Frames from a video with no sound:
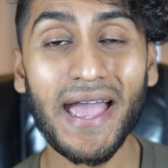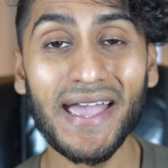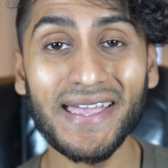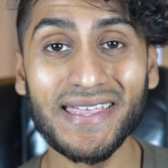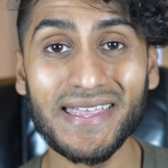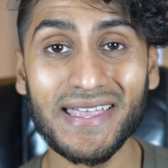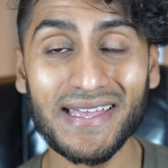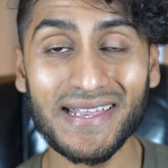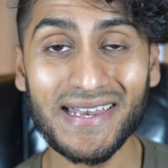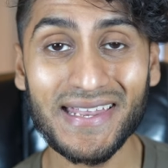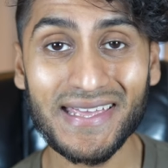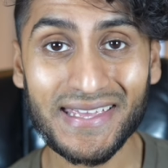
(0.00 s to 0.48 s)
I
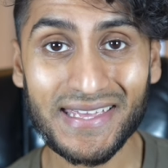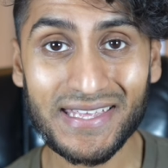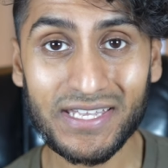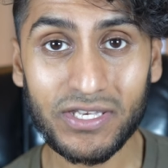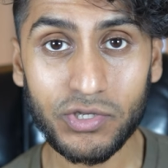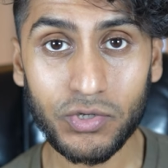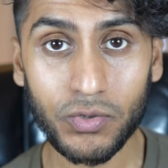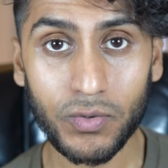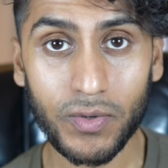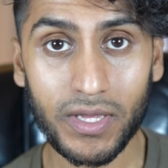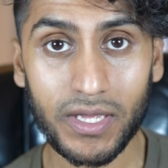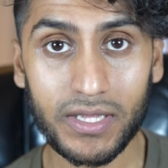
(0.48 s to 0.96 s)
can click
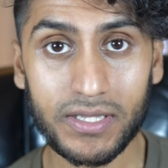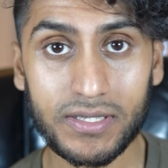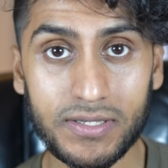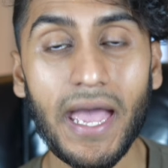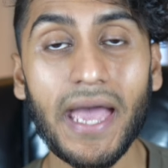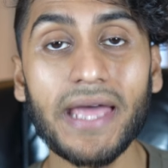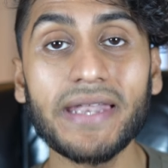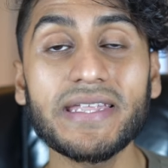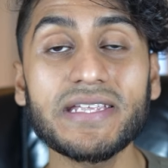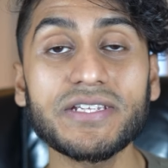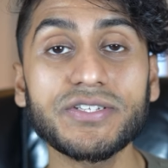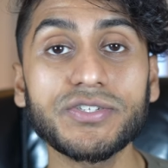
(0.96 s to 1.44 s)
into it
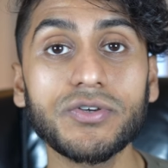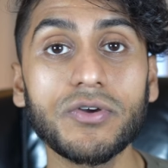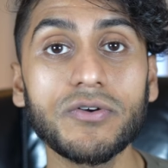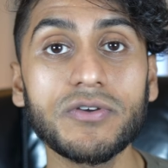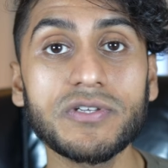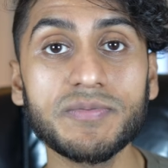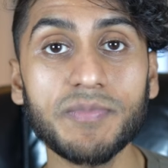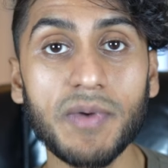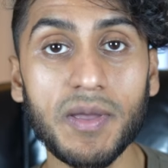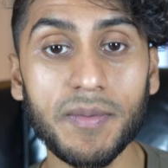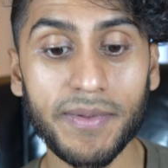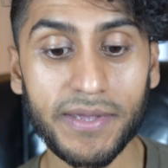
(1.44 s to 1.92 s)
and it
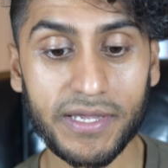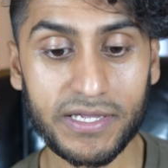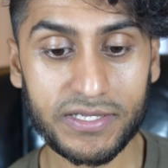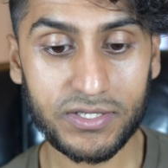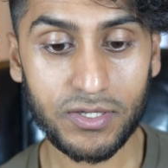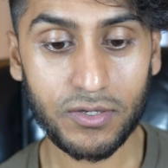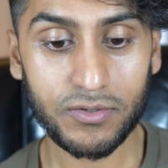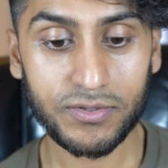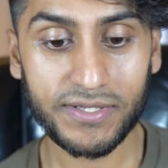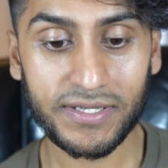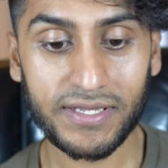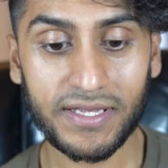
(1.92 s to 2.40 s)
shows my biggest
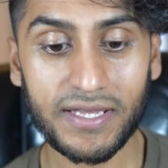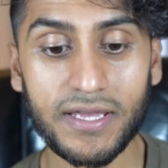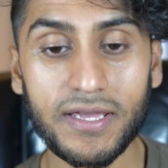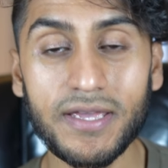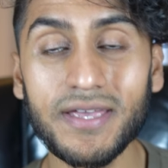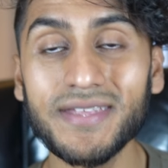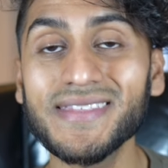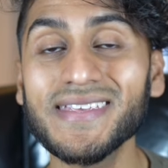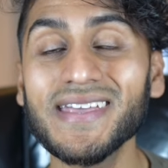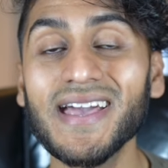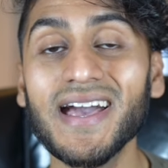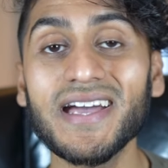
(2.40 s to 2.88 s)
holding
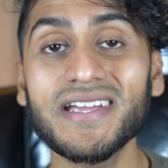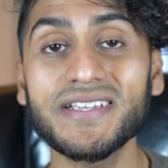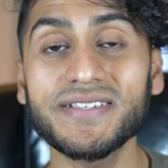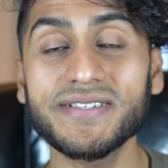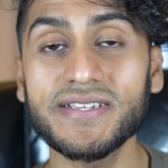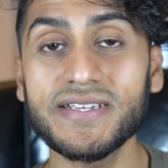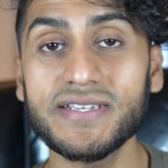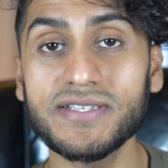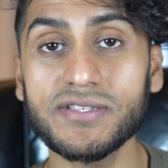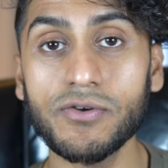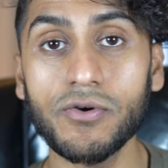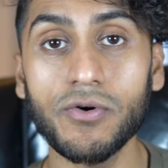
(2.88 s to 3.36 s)
here, the
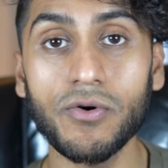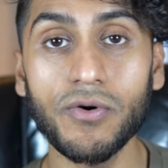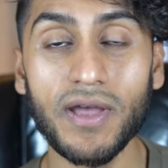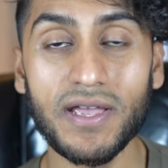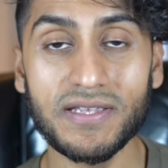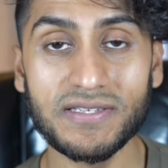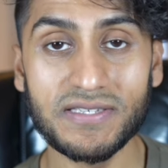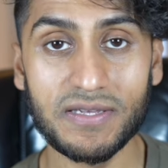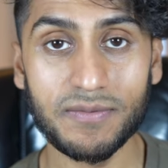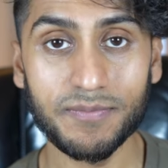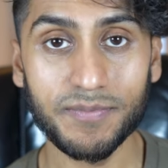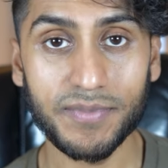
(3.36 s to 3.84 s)
iShares Core
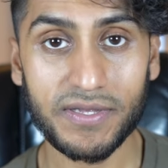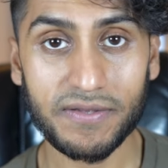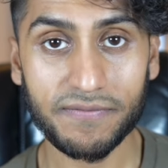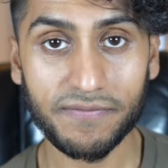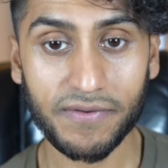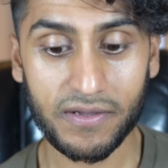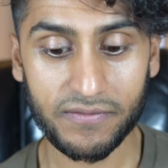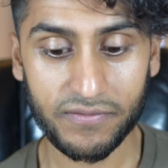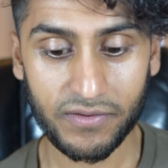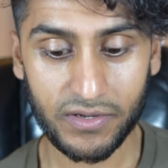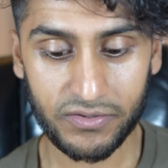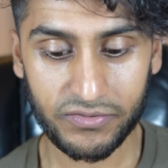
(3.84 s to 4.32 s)
S&P
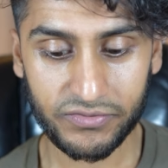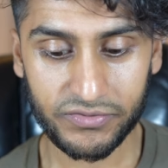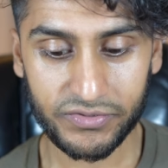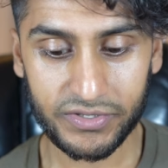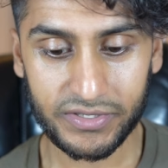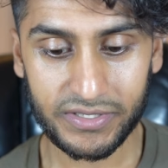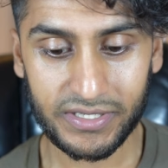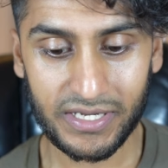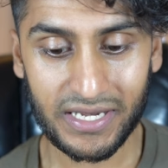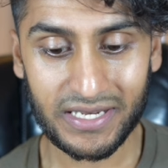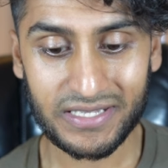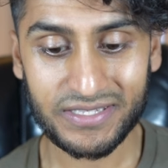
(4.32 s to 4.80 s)

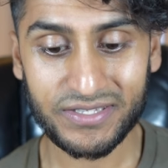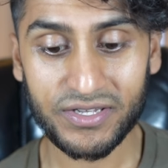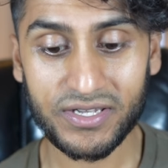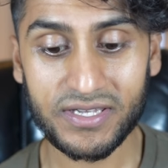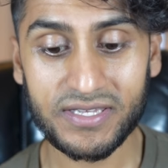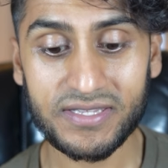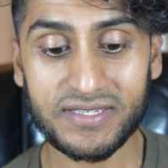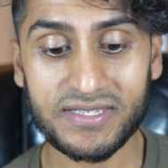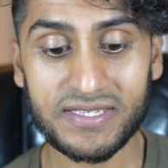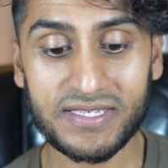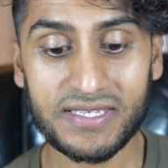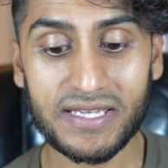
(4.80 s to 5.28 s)
500. And as you
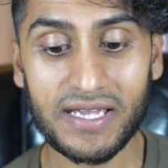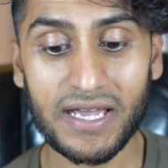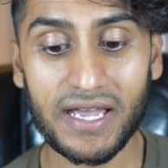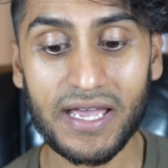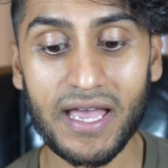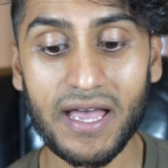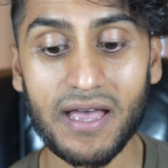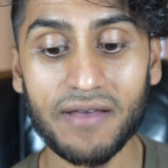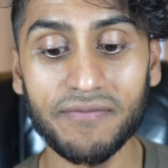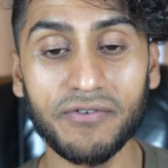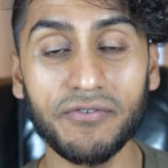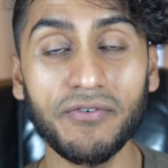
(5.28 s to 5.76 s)
can see, I
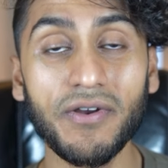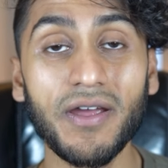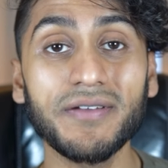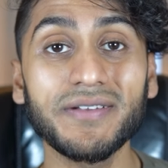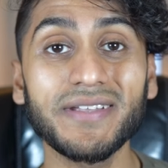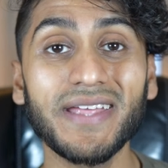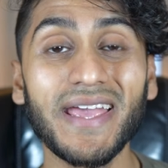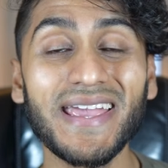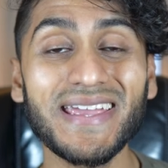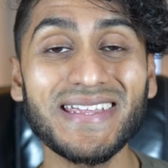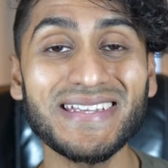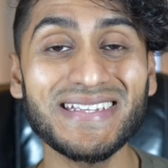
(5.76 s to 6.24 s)
have
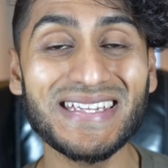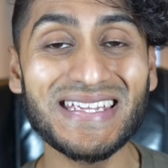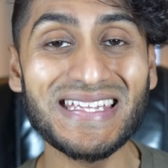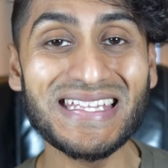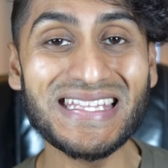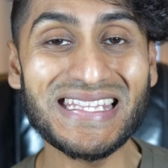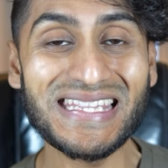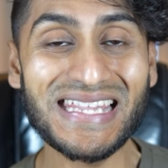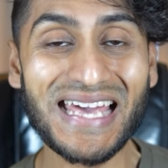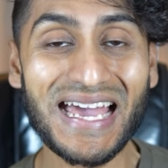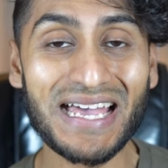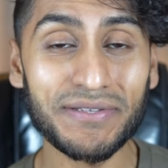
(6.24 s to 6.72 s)
around
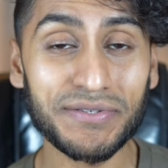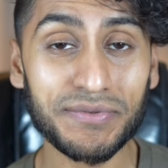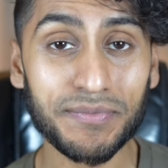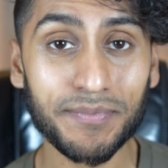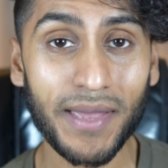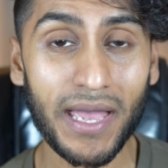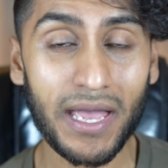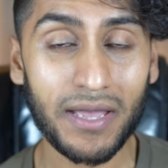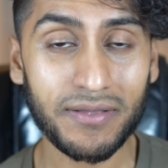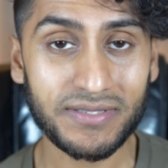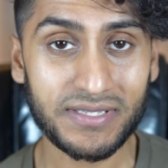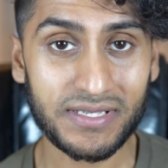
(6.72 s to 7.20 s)

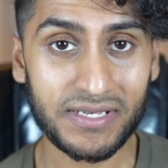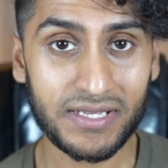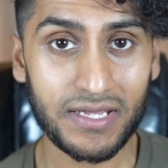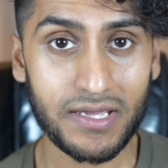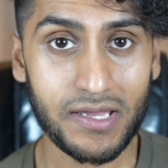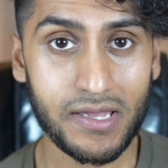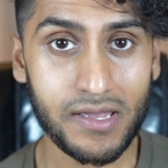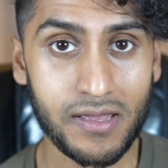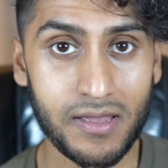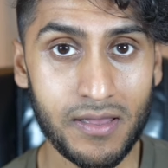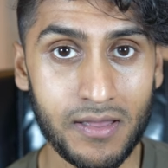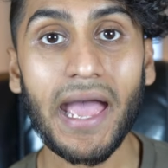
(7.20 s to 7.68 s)
£18,000 in
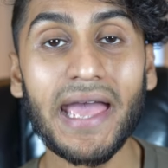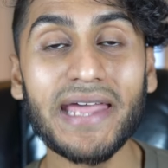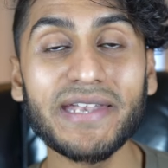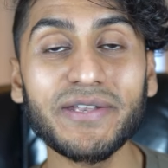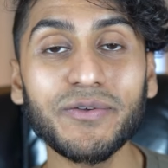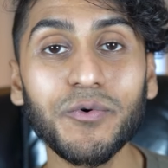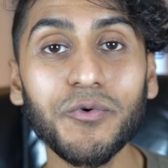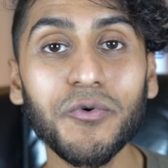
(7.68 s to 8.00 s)
here. And